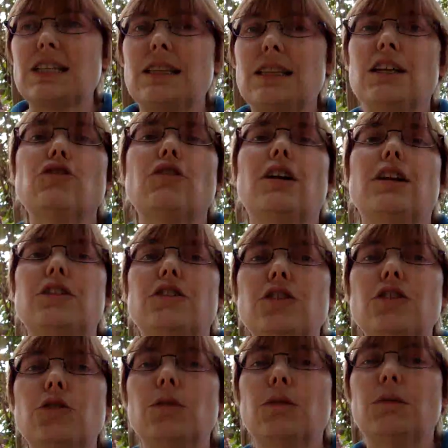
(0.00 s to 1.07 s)
I think, try to
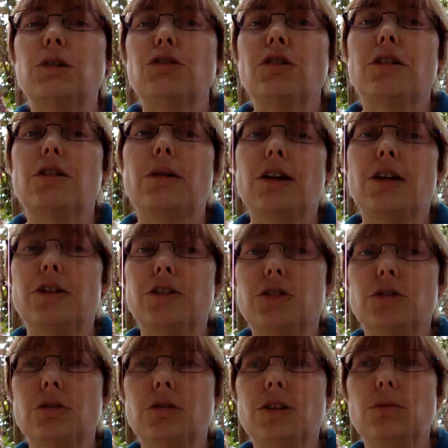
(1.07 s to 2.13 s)
do when we try to write our
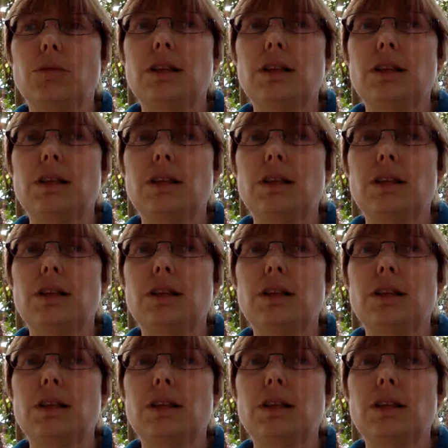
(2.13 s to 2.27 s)
stories.